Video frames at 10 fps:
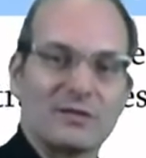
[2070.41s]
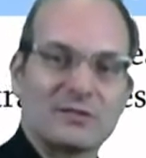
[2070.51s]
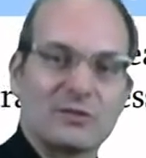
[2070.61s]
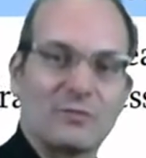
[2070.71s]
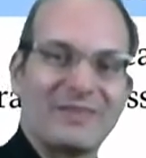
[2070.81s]

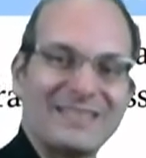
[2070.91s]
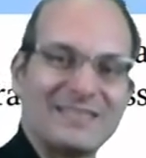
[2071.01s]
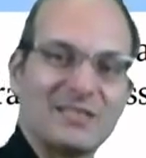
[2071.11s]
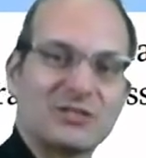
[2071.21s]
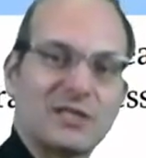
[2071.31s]
So this
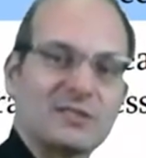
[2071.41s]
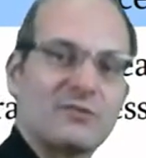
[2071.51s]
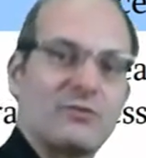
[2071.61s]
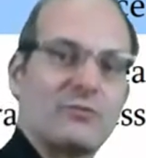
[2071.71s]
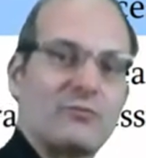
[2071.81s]
is just
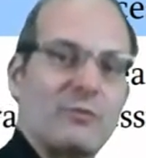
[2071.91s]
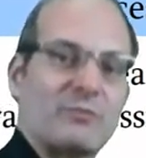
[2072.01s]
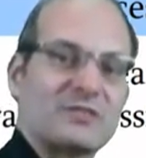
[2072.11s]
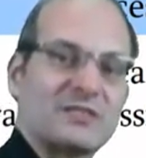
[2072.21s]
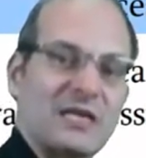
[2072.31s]
the
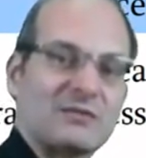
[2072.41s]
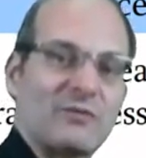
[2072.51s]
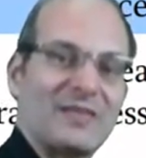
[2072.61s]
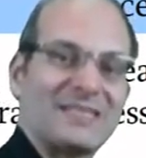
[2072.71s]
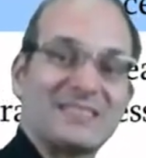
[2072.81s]
representation for
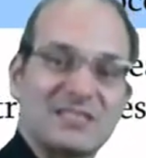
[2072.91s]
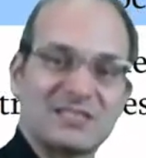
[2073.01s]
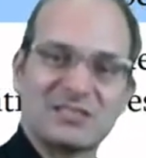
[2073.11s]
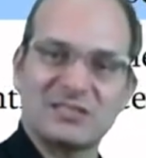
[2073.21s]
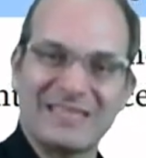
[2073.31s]
this. It's
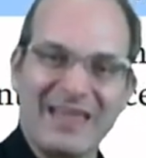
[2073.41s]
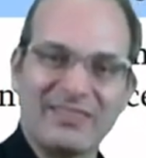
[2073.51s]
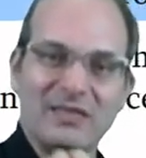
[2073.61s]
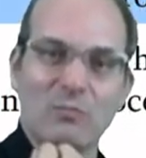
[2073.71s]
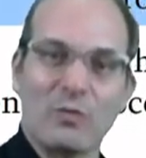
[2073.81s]

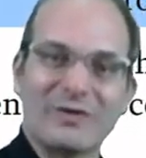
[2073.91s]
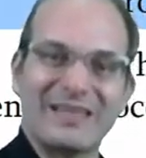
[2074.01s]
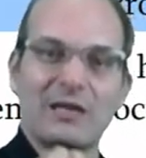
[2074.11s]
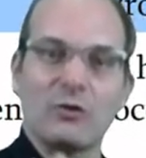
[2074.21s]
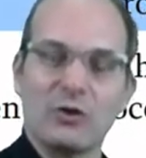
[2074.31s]
nothing more
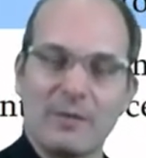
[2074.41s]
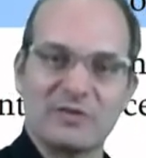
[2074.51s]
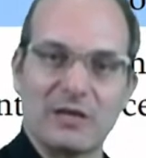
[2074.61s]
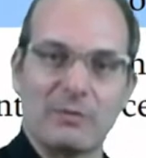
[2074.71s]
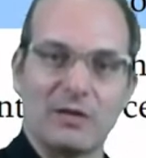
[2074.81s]
than a lookup
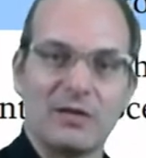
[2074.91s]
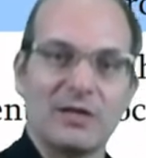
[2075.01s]
table.